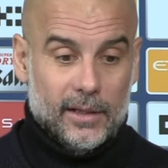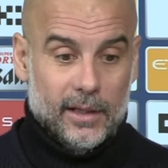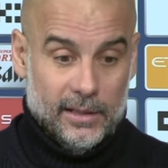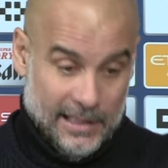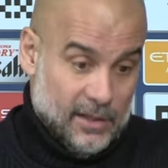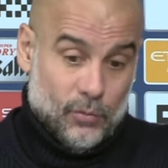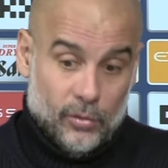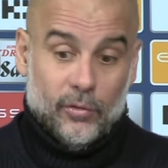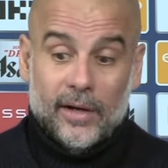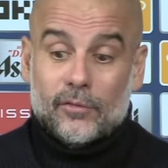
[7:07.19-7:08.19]
And that is what
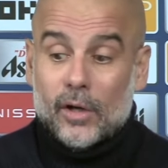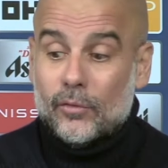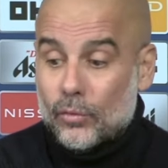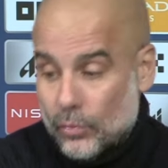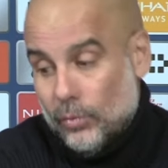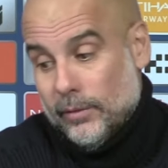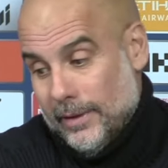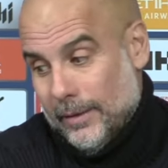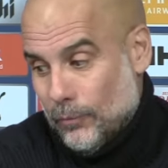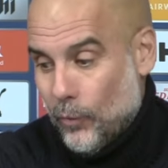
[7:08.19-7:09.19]
we have tried to do,
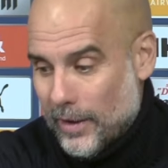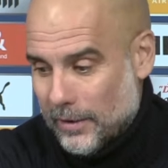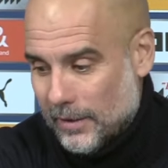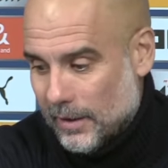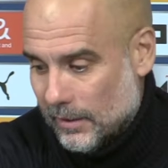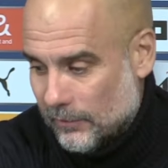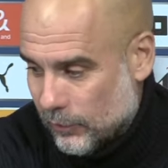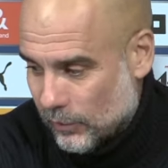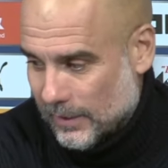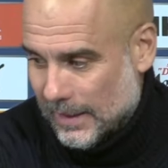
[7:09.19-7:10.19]
and we are thinking
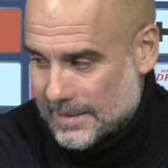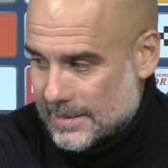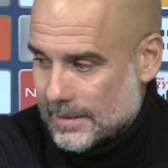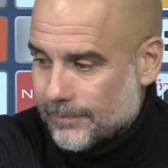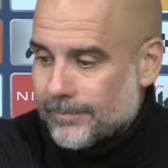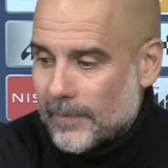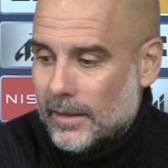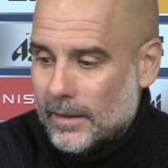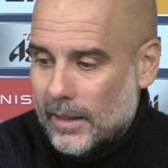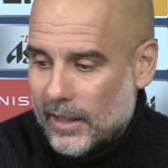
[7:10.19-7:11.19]
for the last
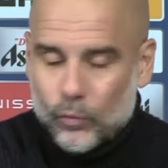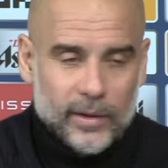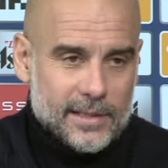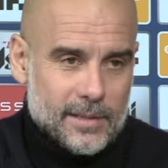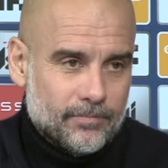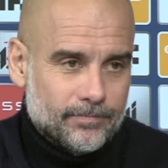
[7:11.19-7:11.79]
weeks.